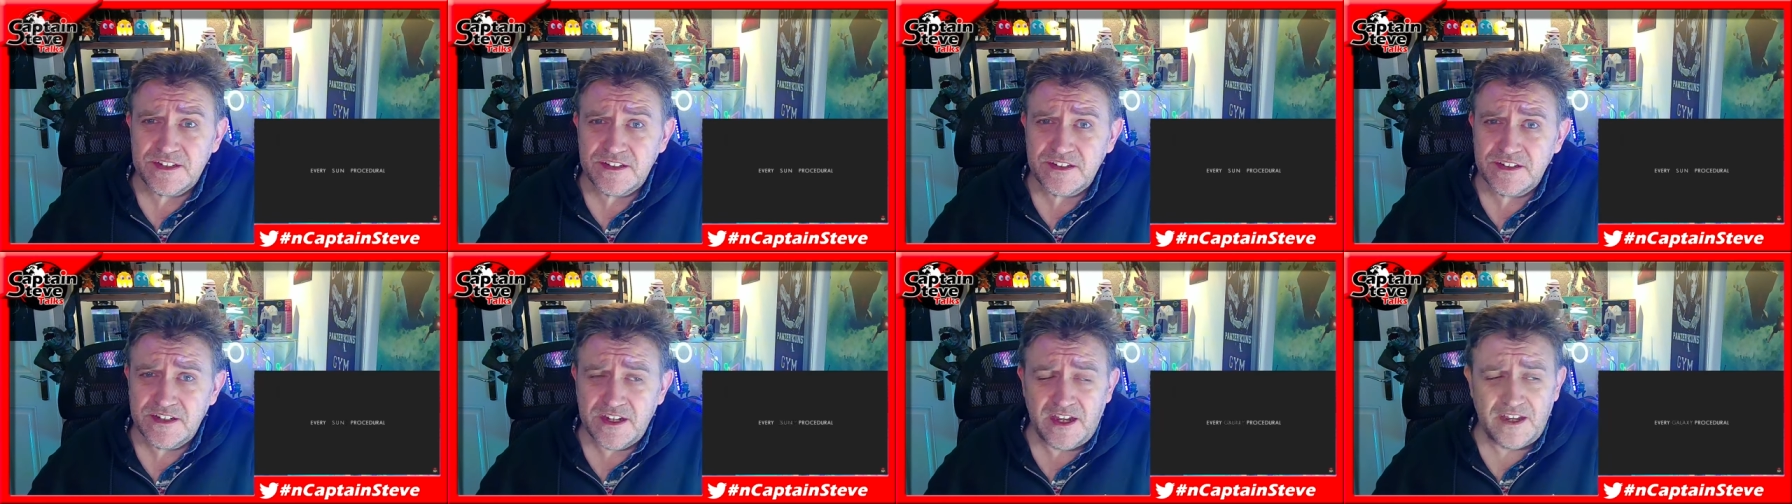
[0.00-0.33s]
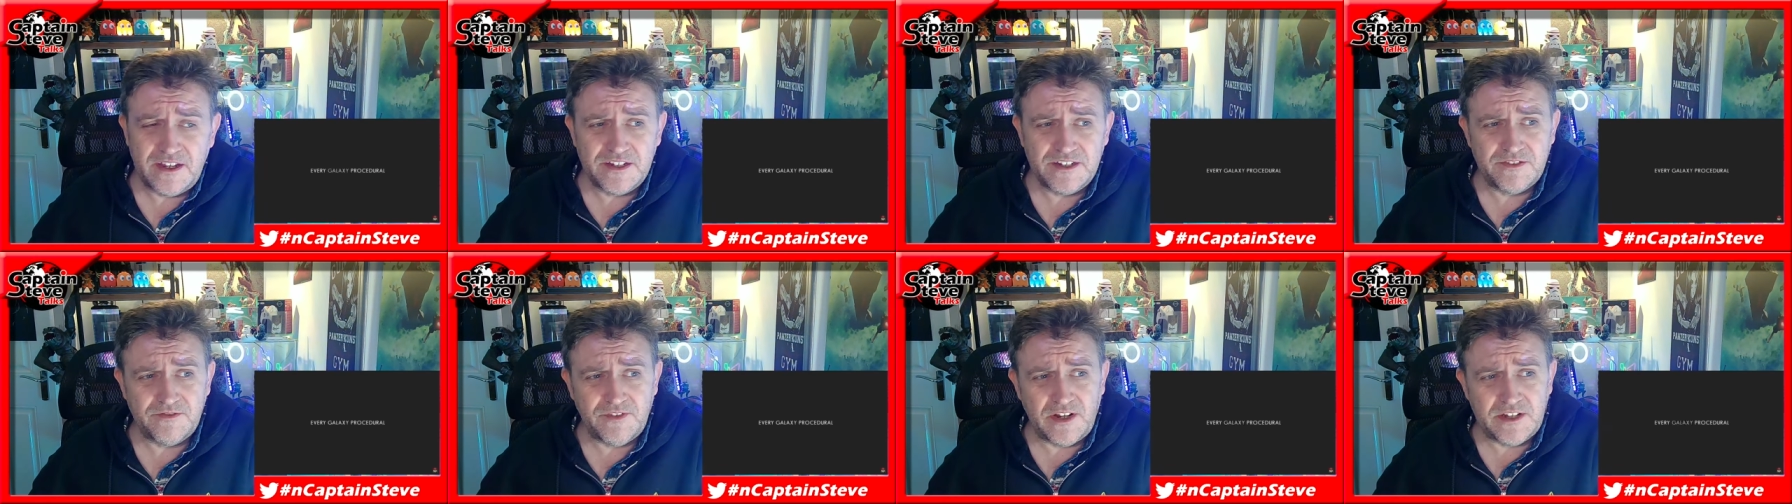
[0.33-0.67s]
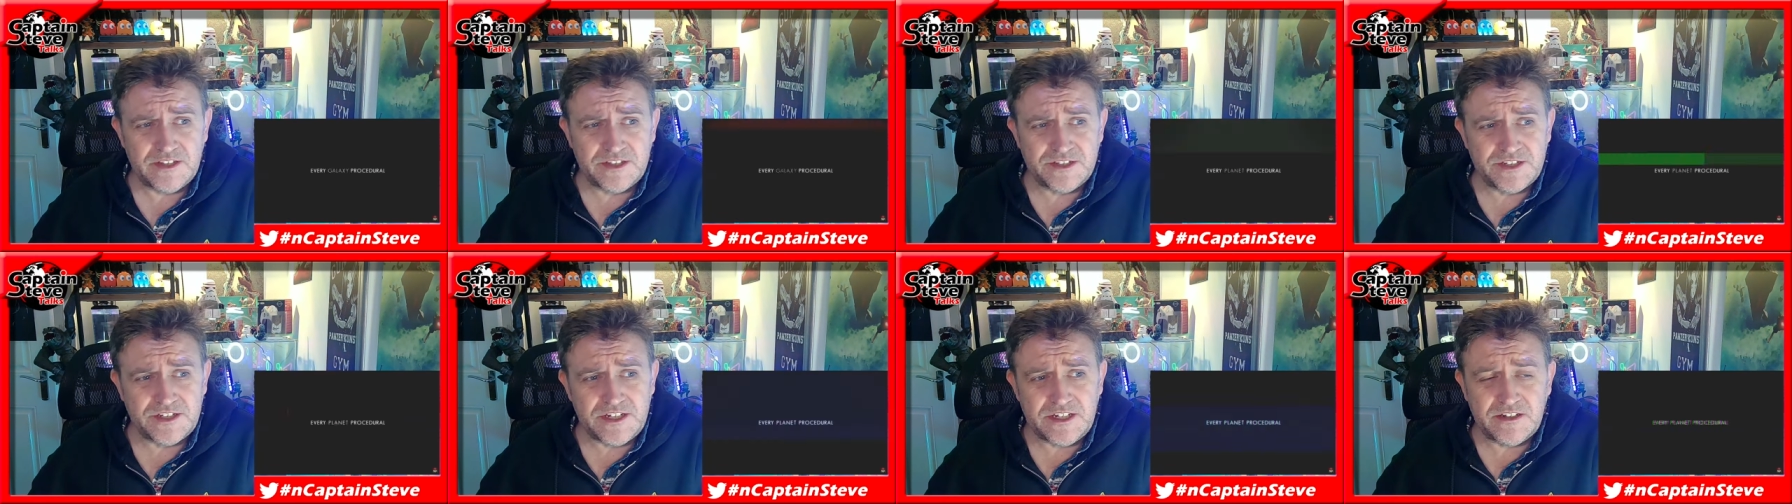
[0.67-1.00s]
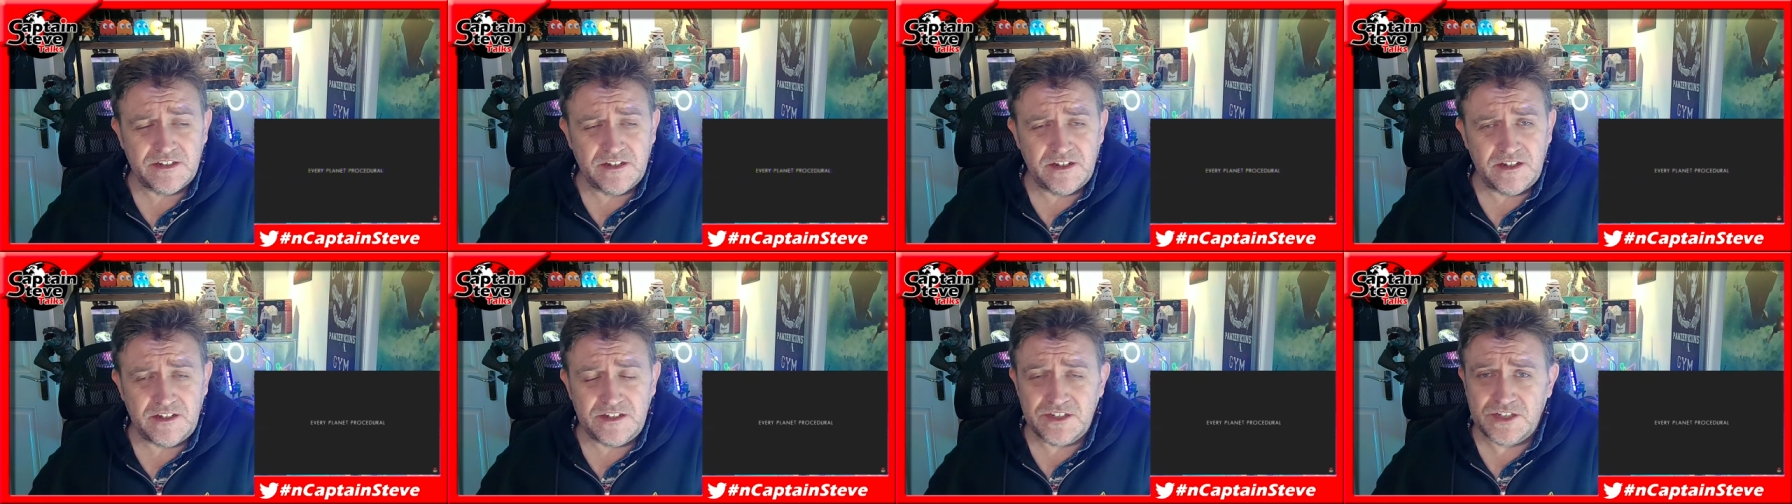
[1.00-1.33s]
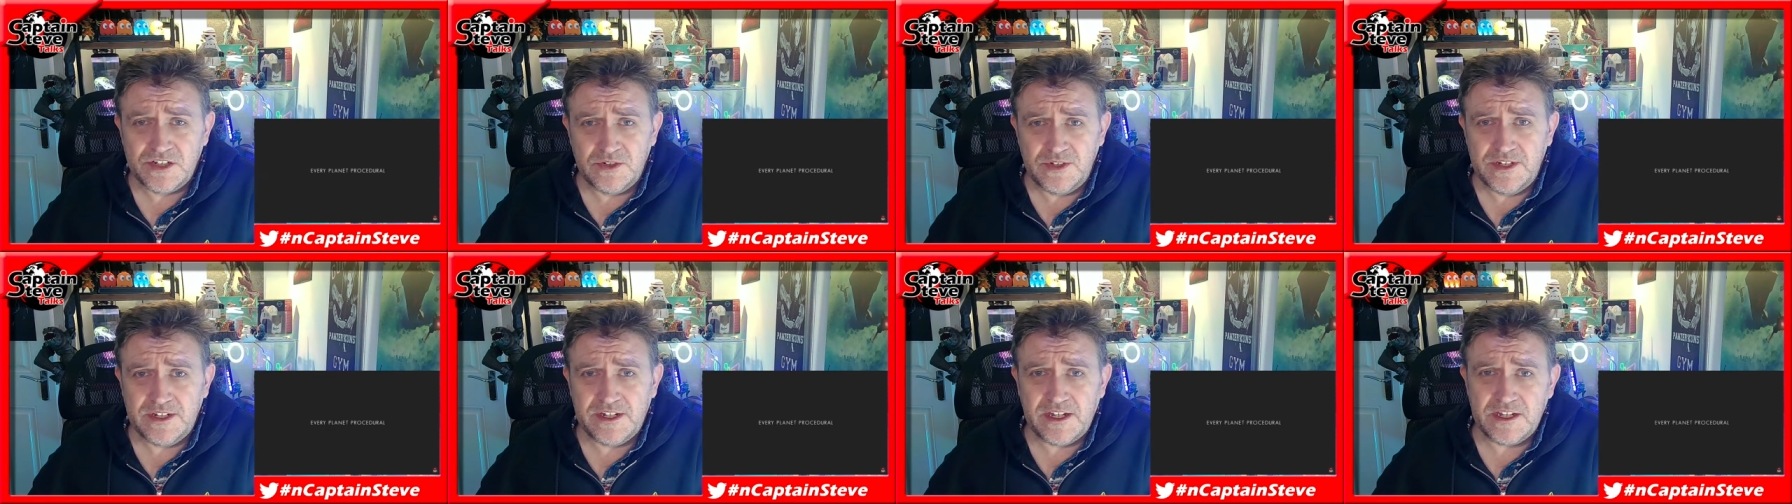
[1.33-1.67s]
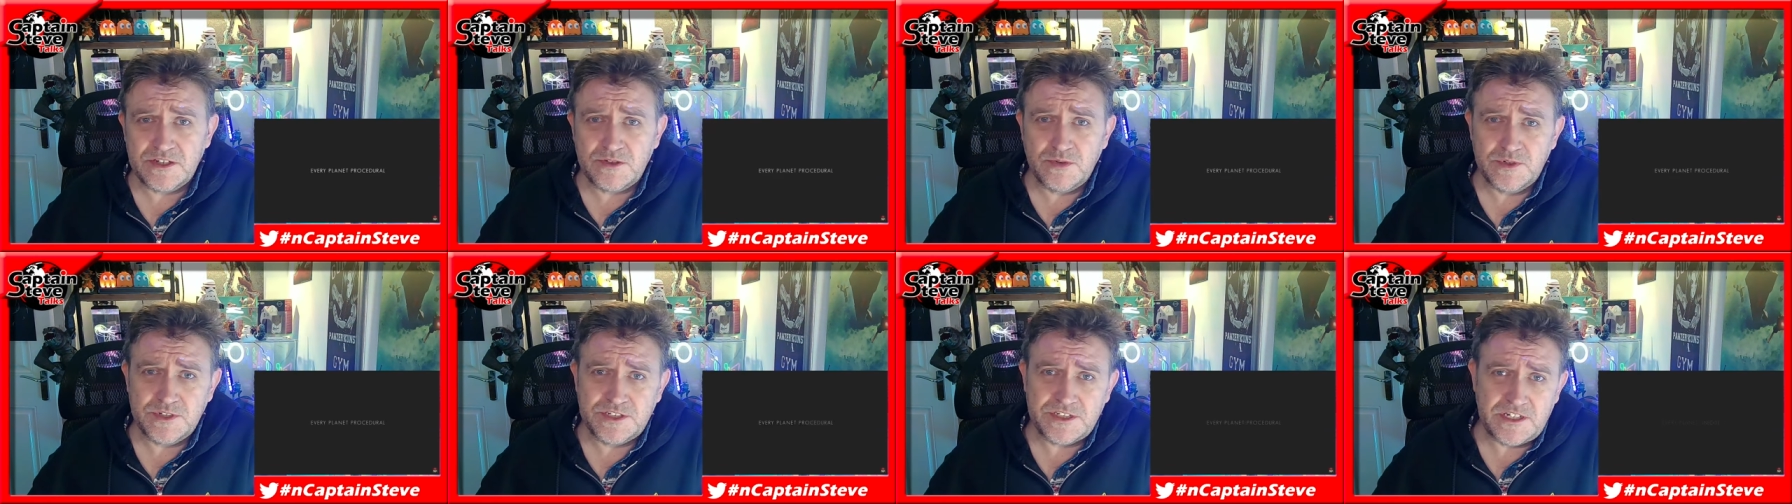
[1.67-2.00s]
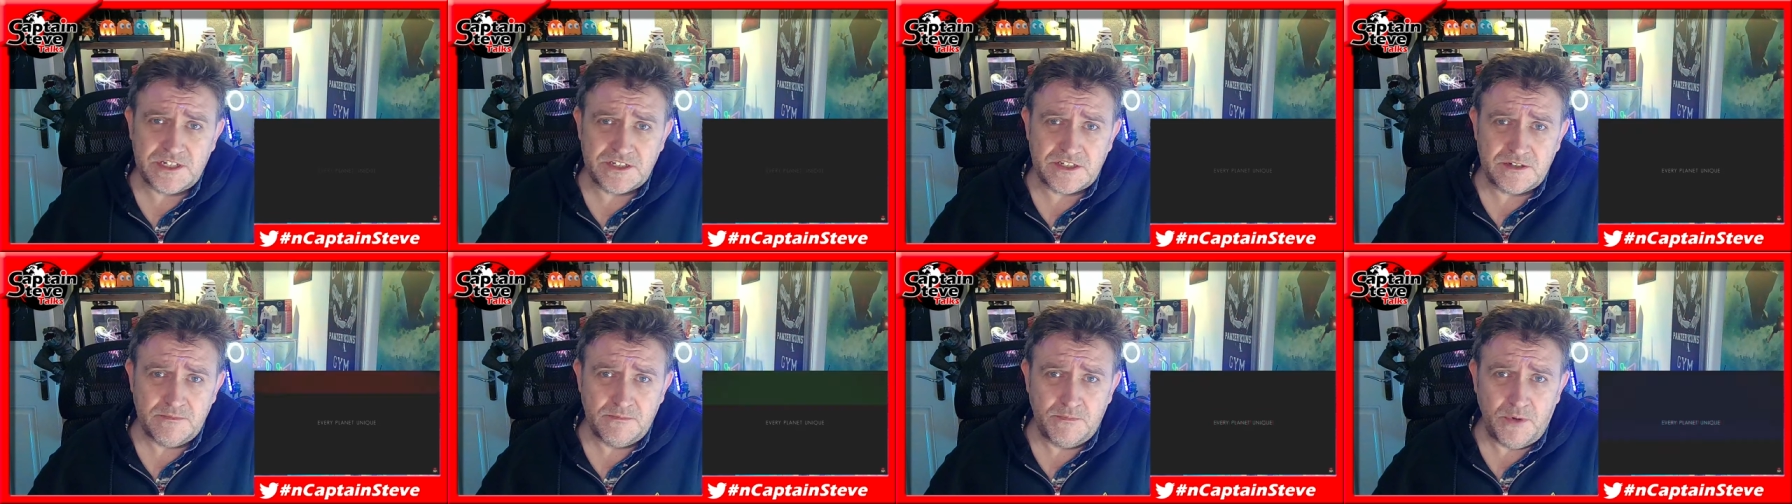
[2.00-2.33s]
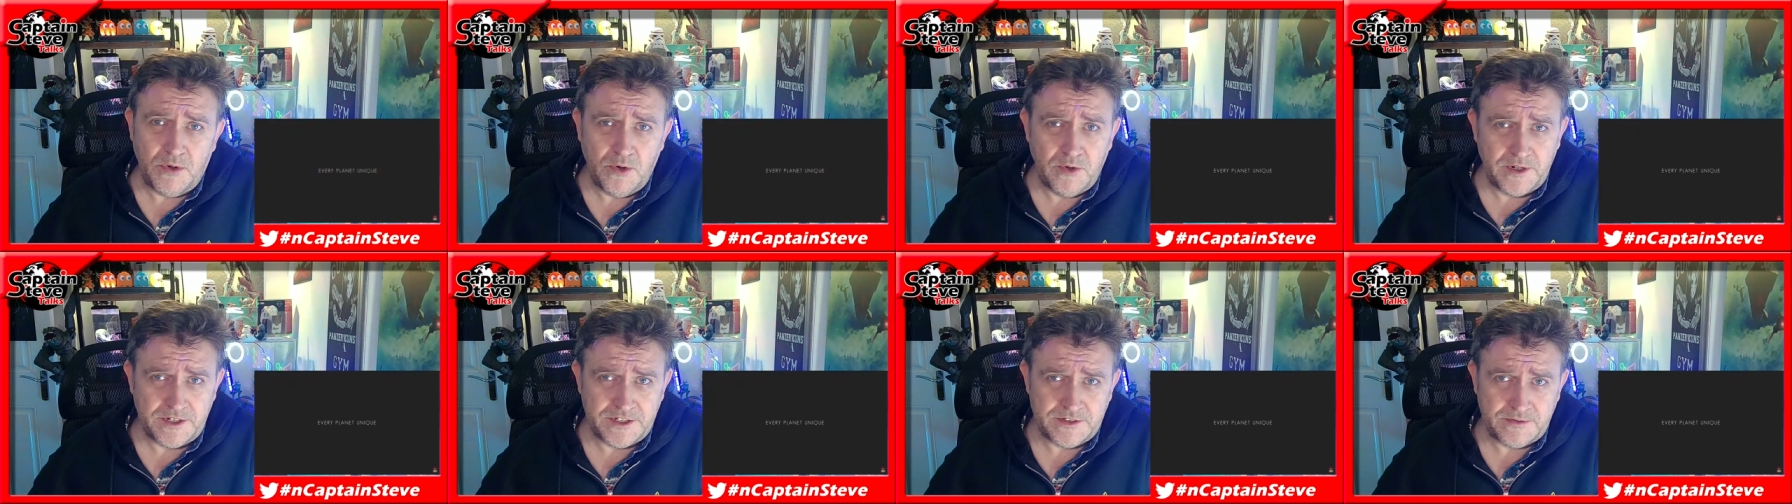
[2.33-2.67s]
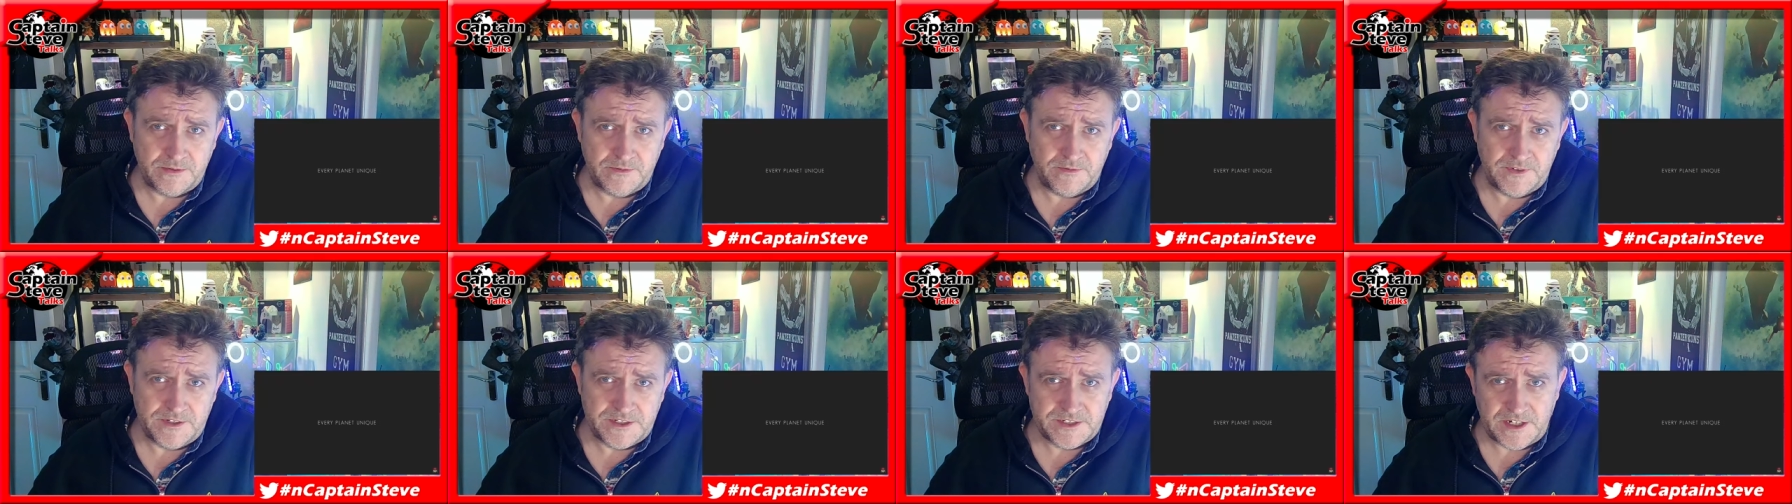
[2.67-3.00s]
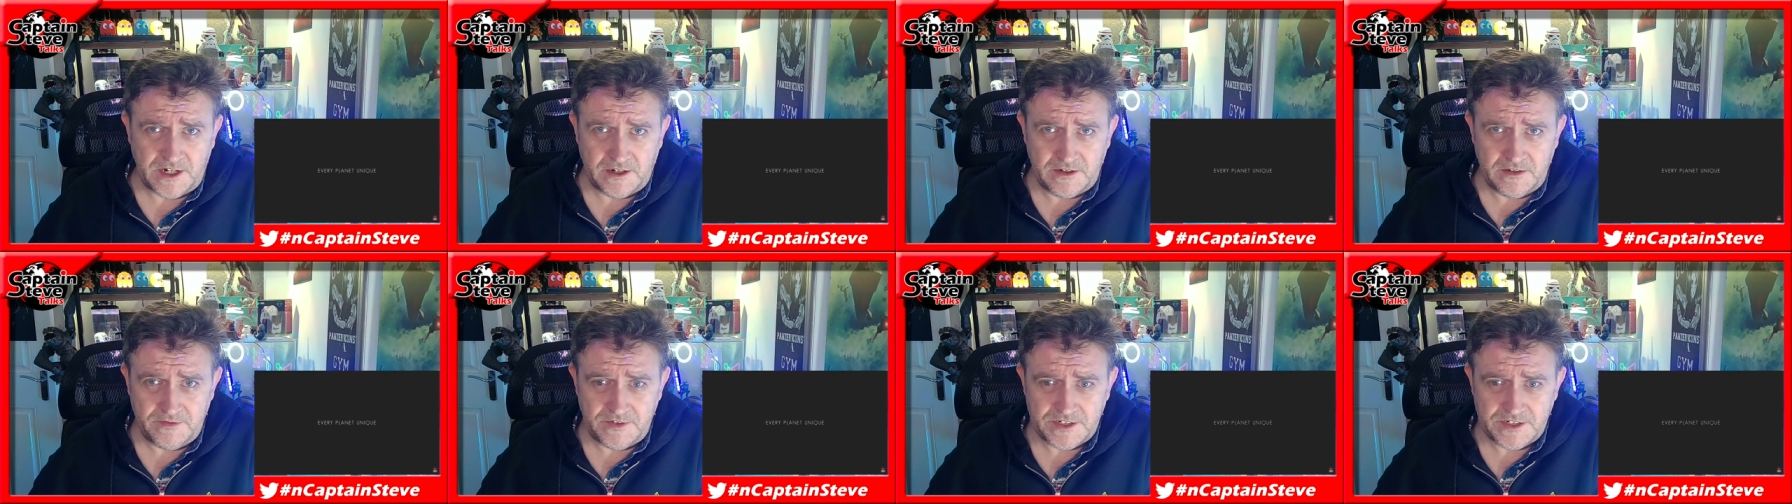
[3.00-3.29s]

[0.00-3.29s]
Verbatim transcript: Yeah, it runs it until you get to a certain point within inside of